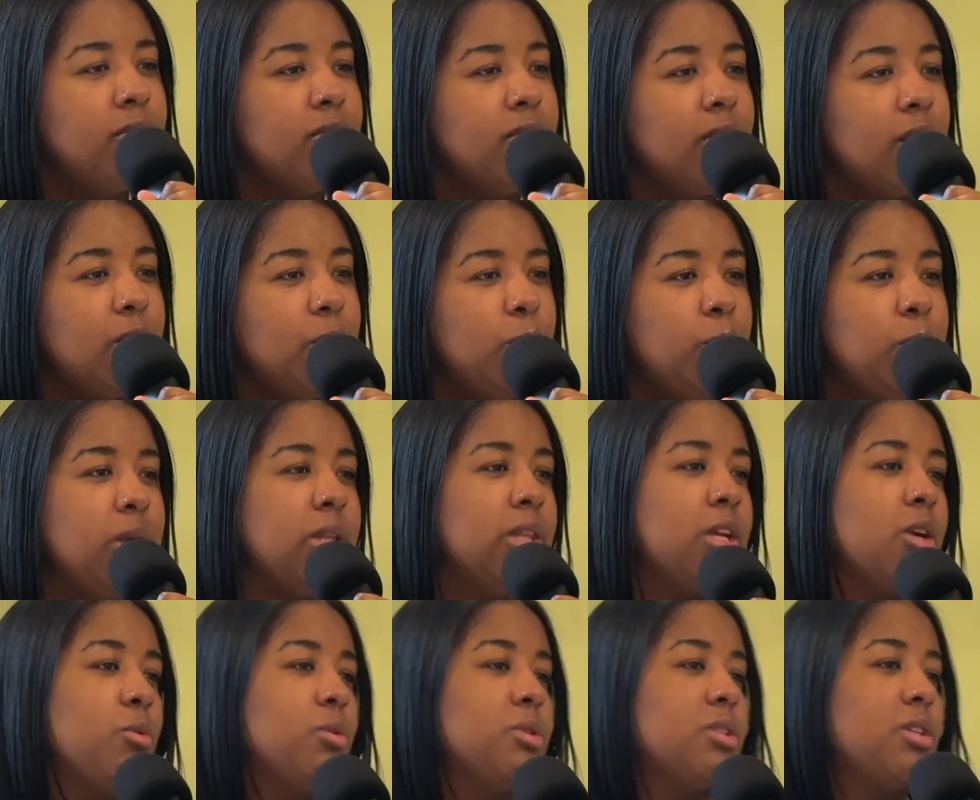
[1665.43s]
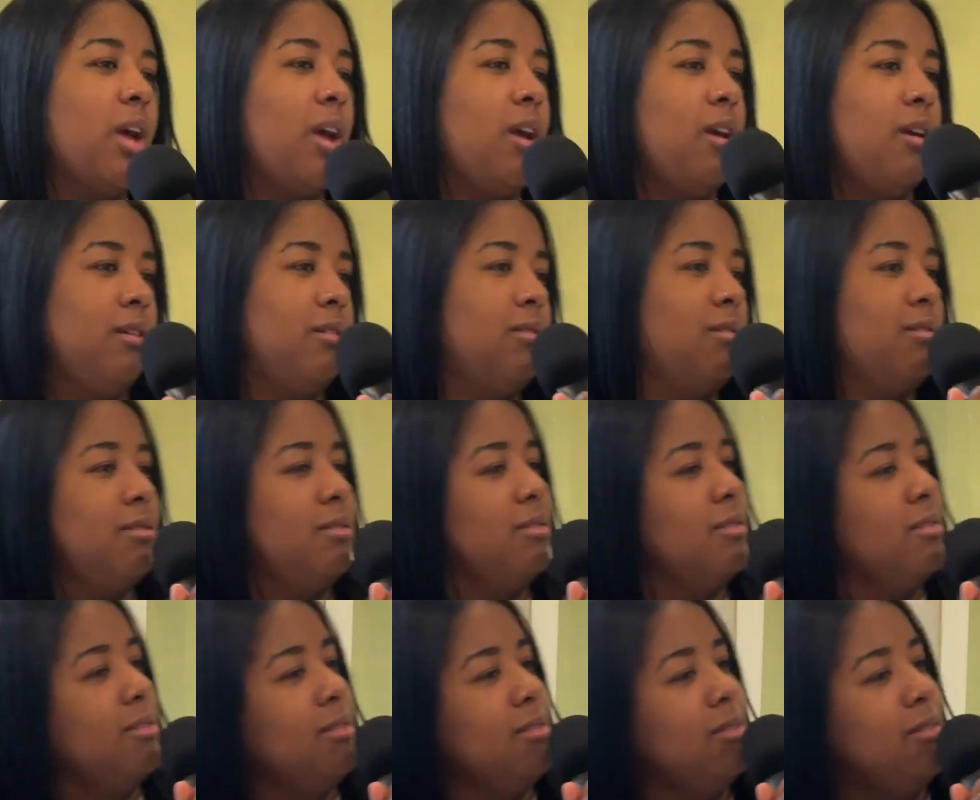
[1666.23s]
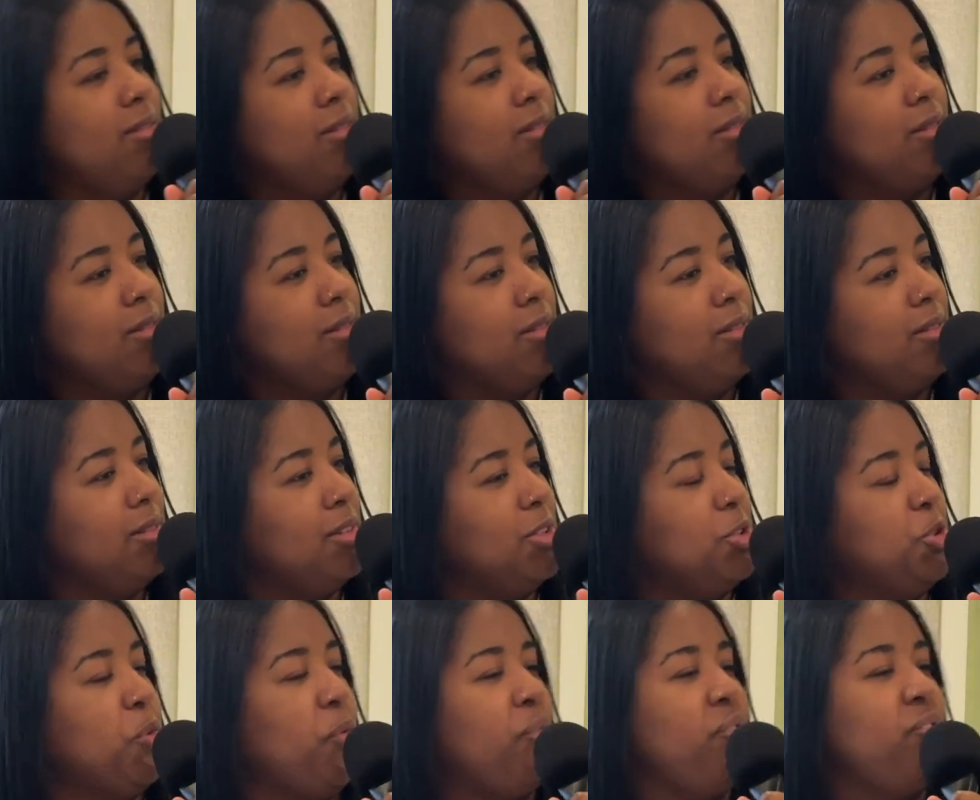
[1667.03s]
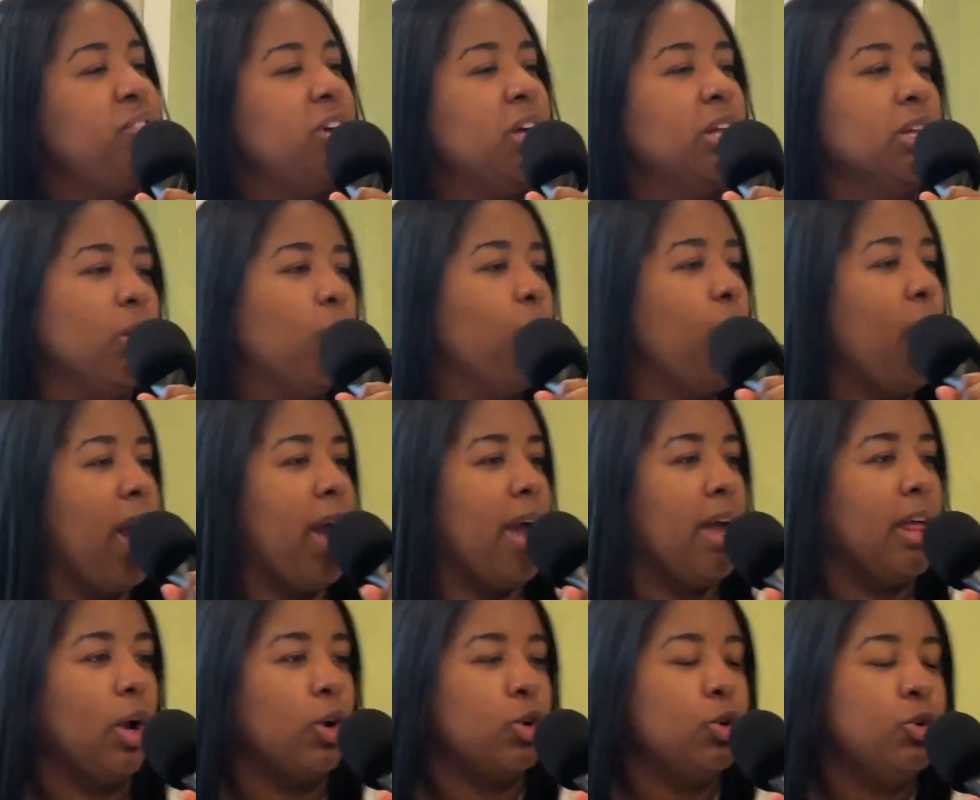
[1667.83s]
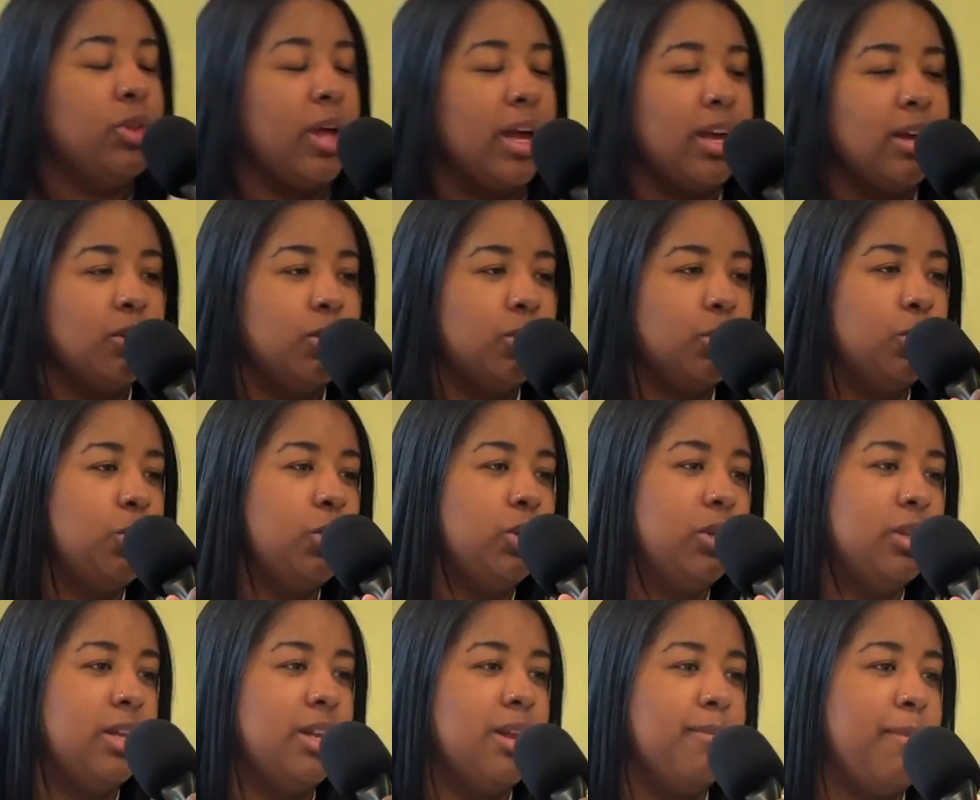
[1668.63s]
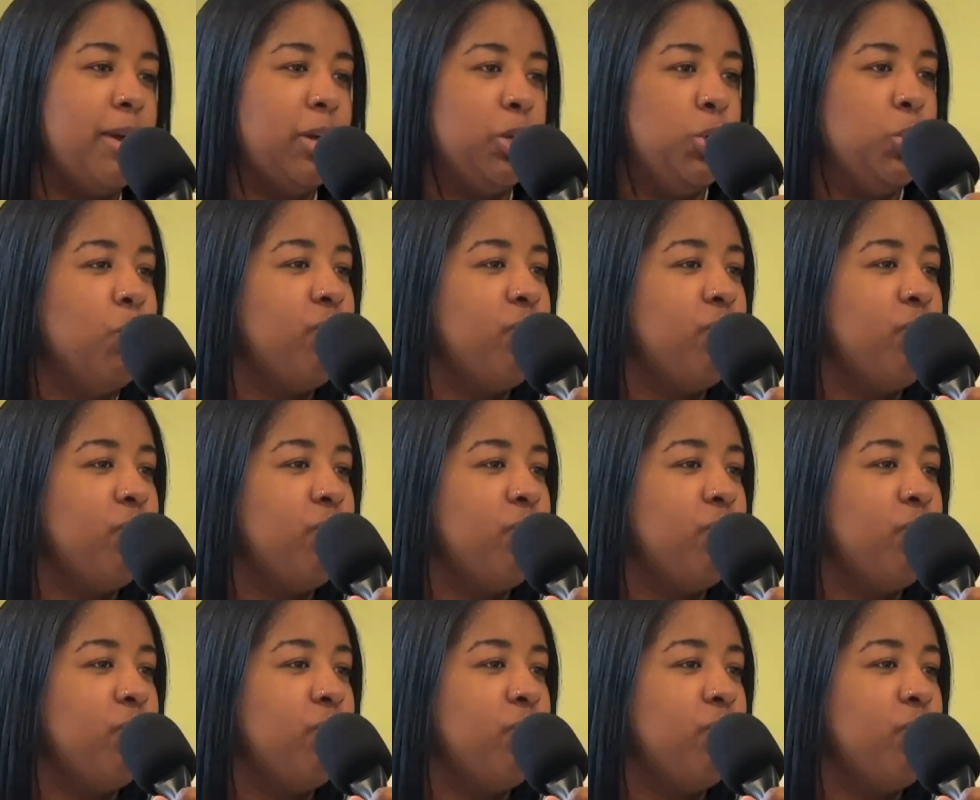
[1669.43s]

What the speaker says: Like do you think there was like you feel away or you think did it make you